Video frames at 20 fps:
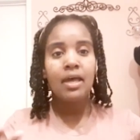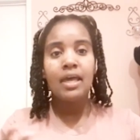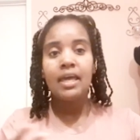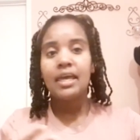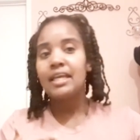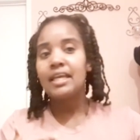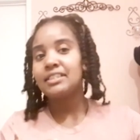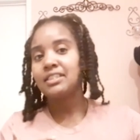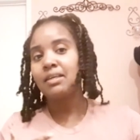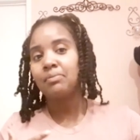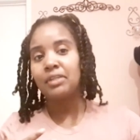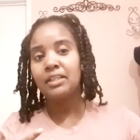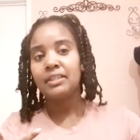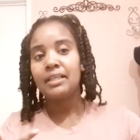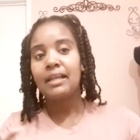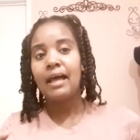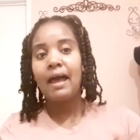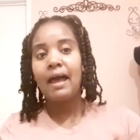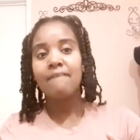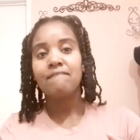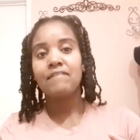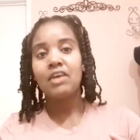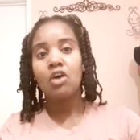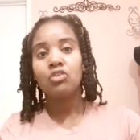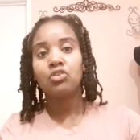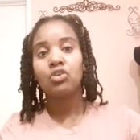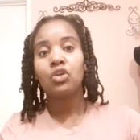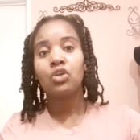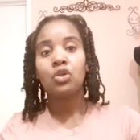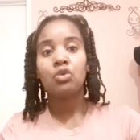It's something that I found
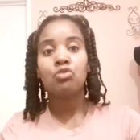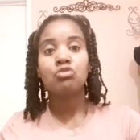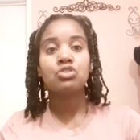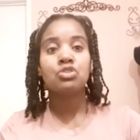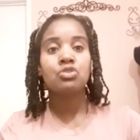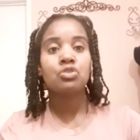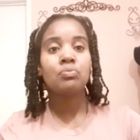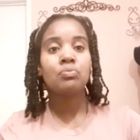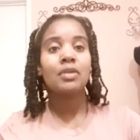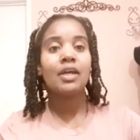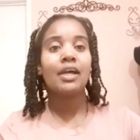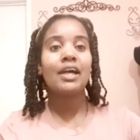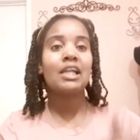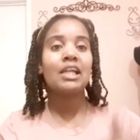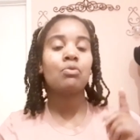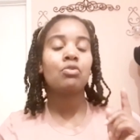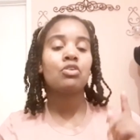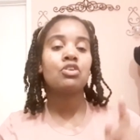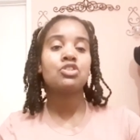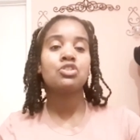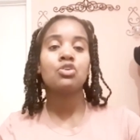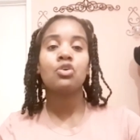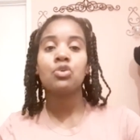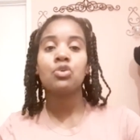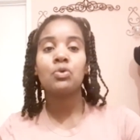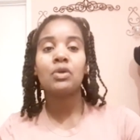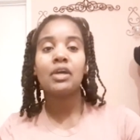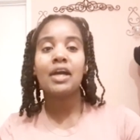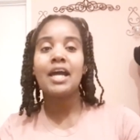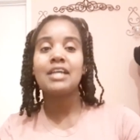on YouTube, and I kind of want to show
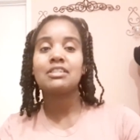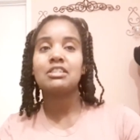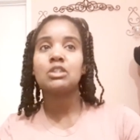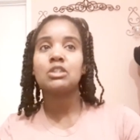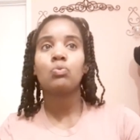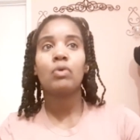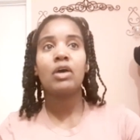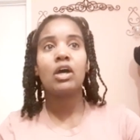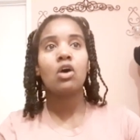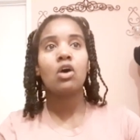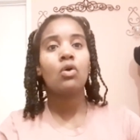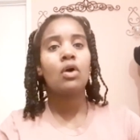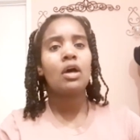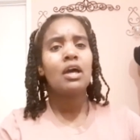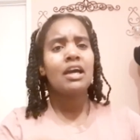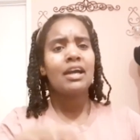you guys as well,